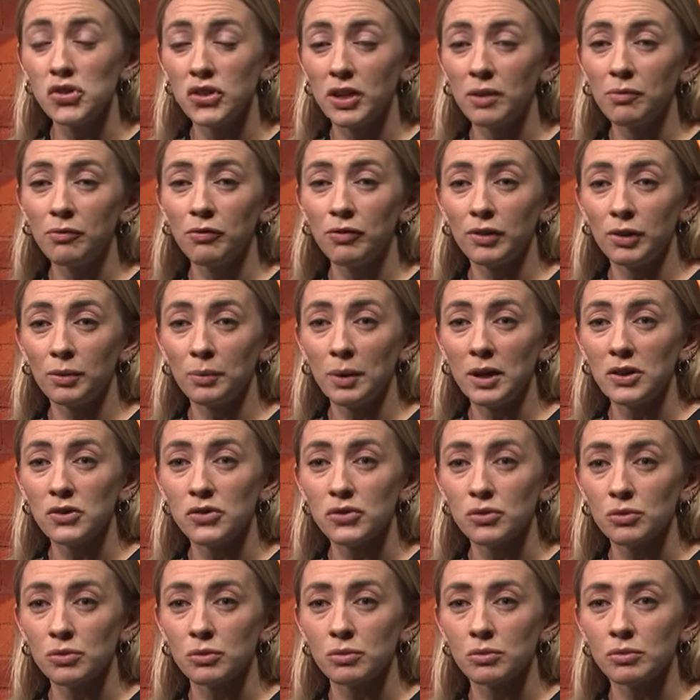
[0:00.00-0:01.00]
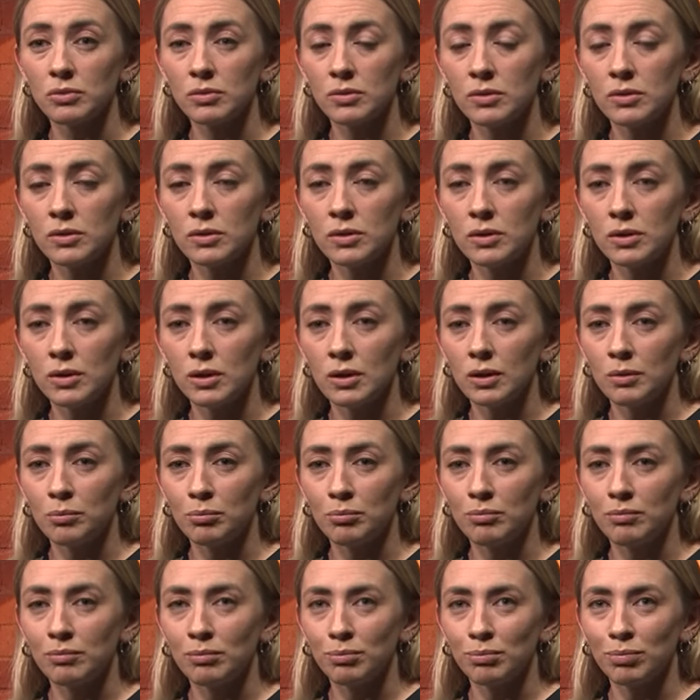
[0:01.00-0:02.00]
influential
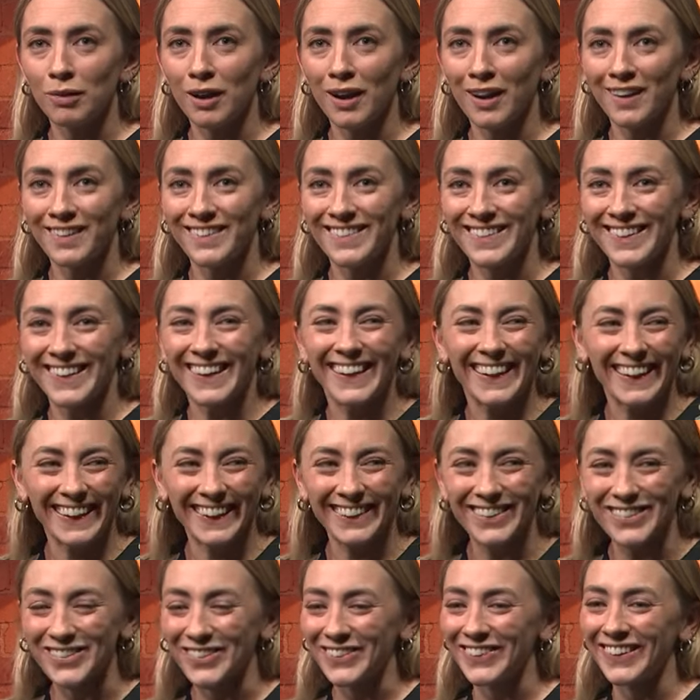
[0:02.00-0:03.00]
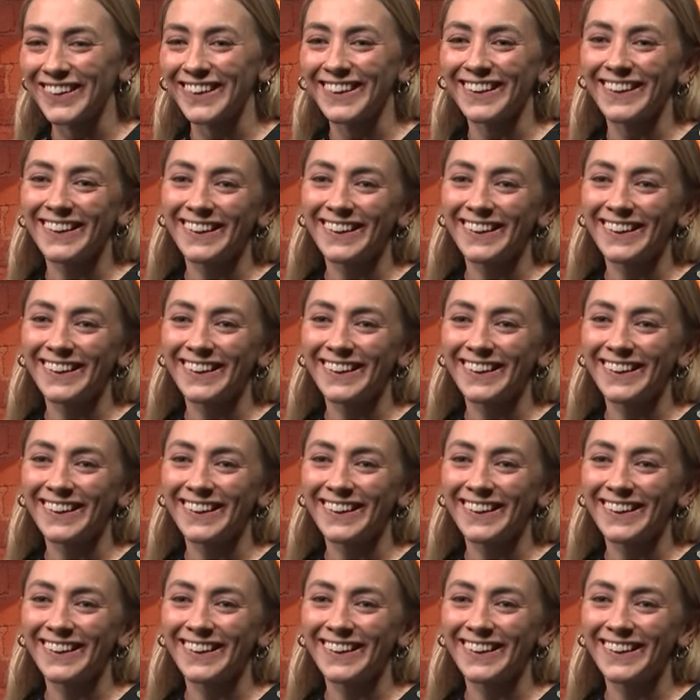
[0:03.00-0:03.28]
brand. Sorry.